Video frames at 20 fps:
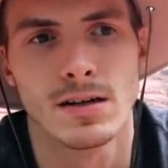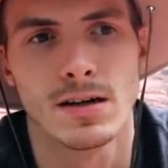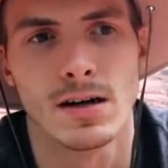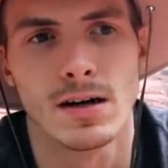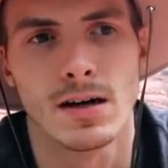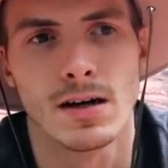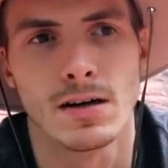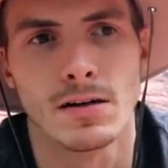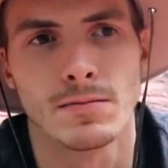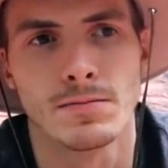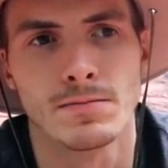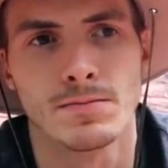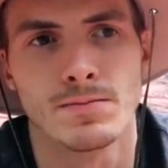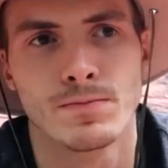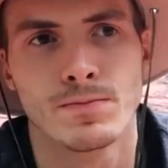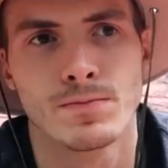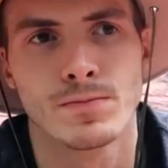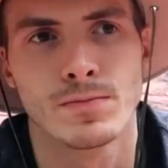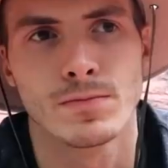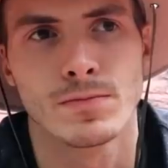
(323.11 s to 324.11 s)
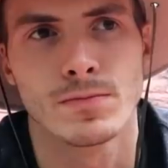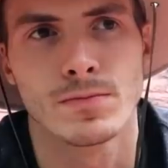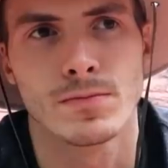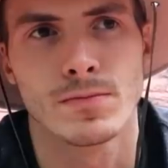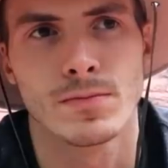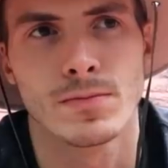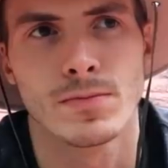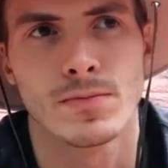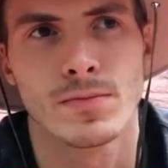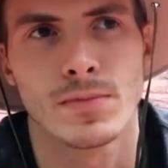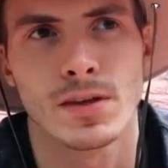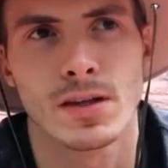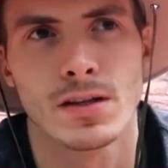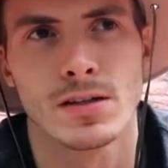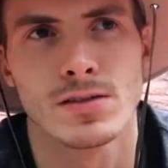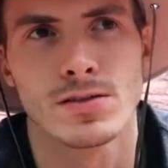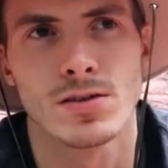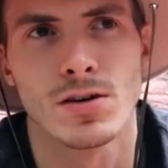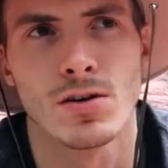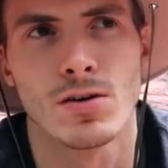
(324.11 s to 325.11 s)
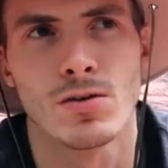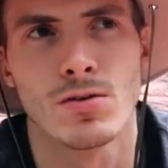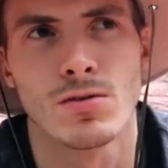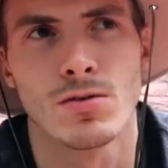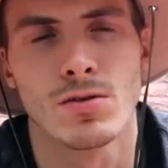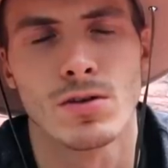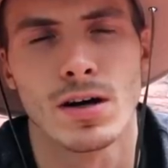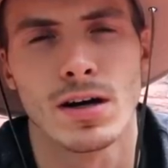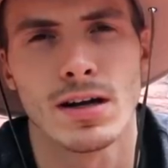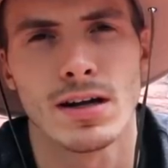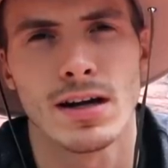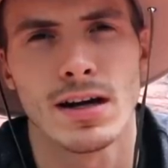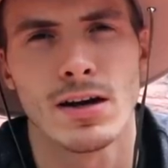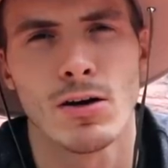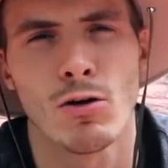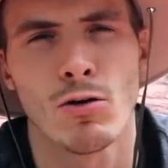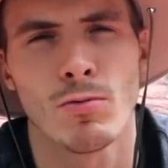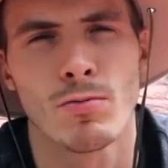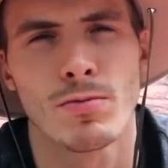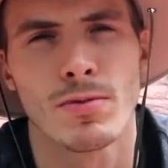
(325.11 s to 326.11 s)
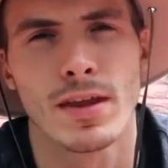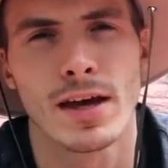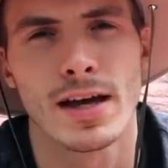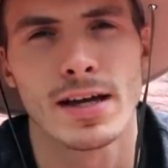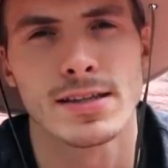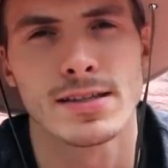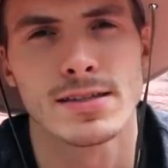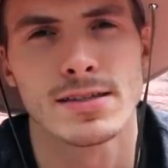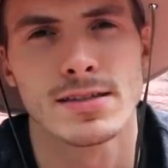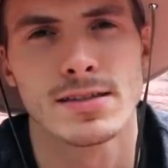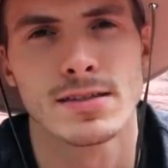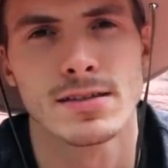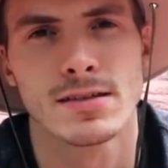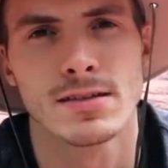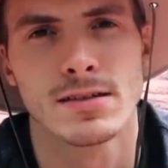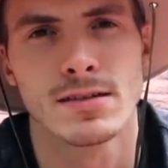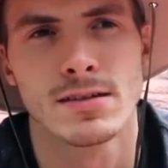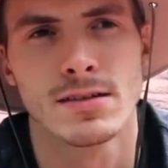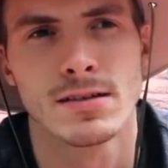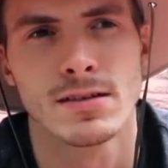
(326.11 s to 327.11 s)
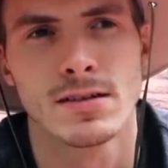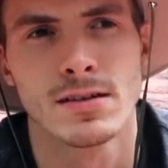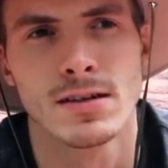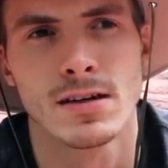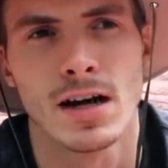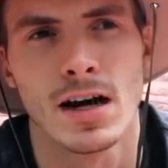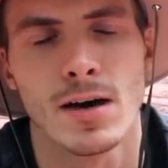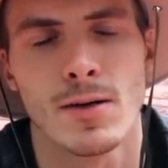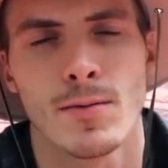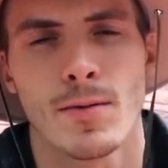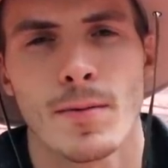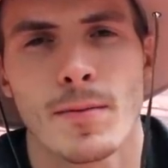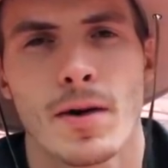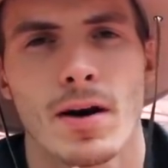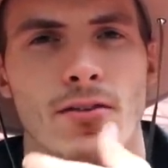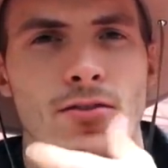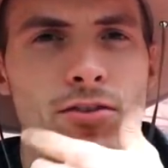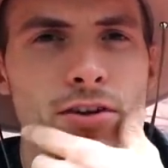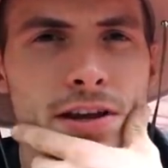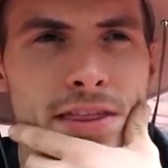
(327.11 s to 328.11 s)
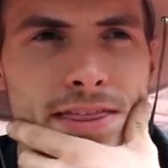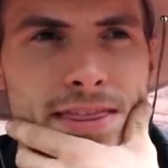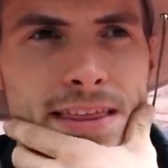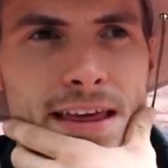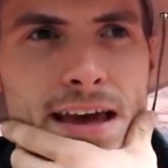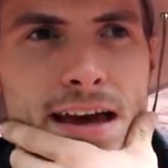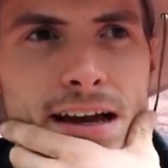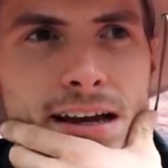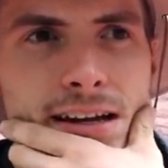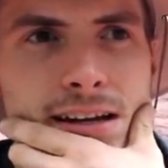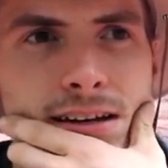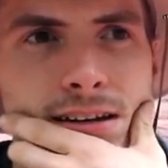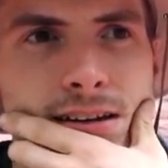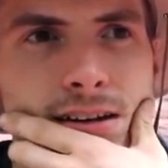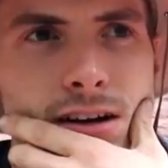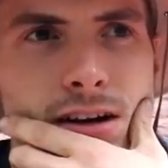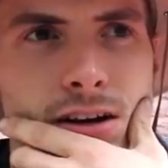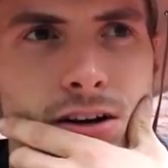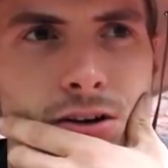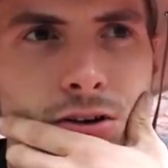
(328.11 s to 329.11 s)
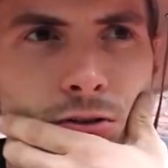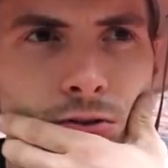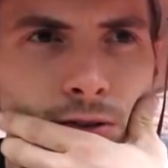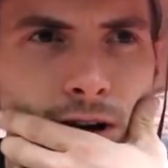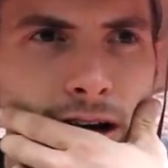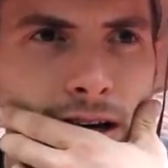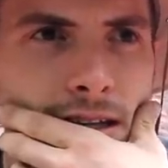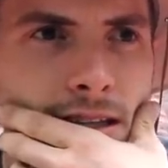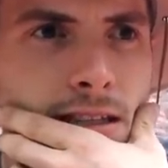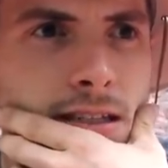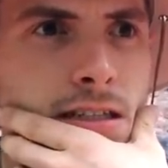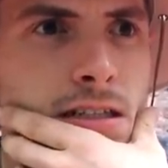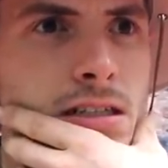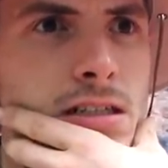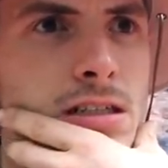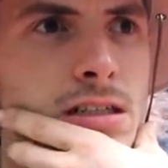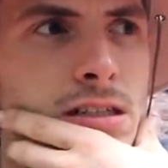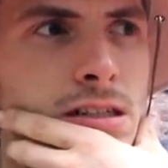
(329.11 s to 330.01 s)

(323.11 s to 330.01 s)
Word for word: Um, so I, I, hope that's I hope I'm covering that uh, correctly.